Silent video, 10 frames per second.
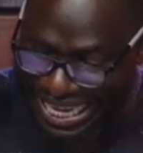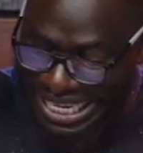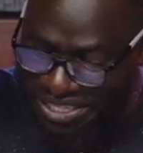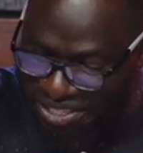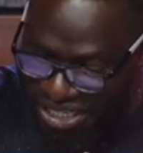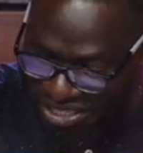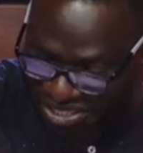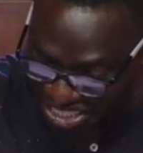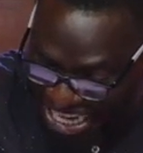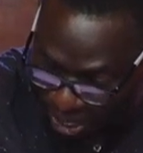
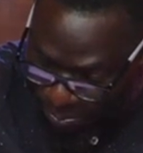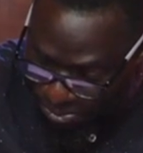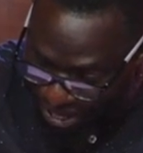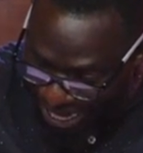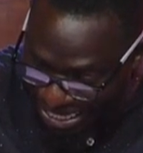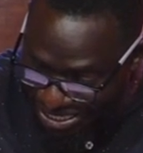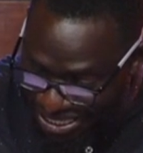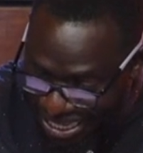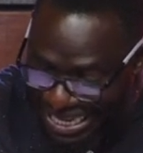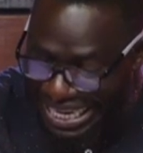insincere
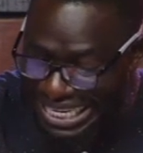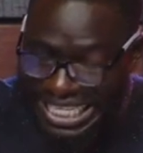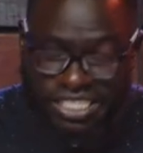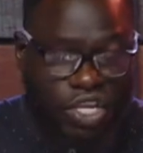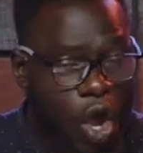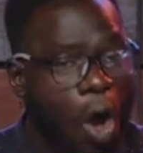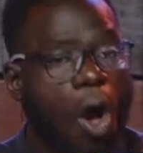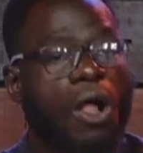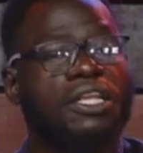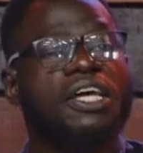praise, it is
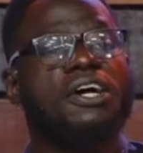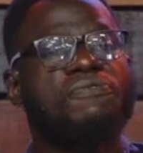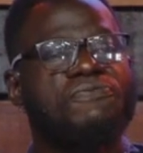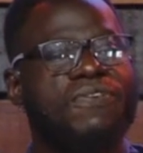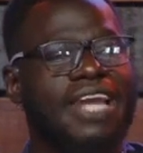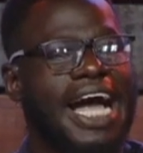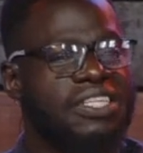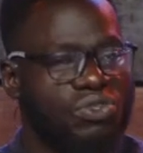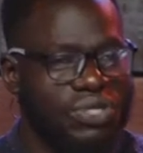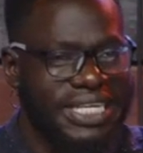called
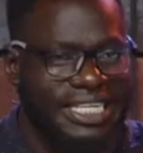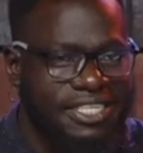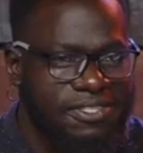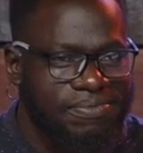flattery.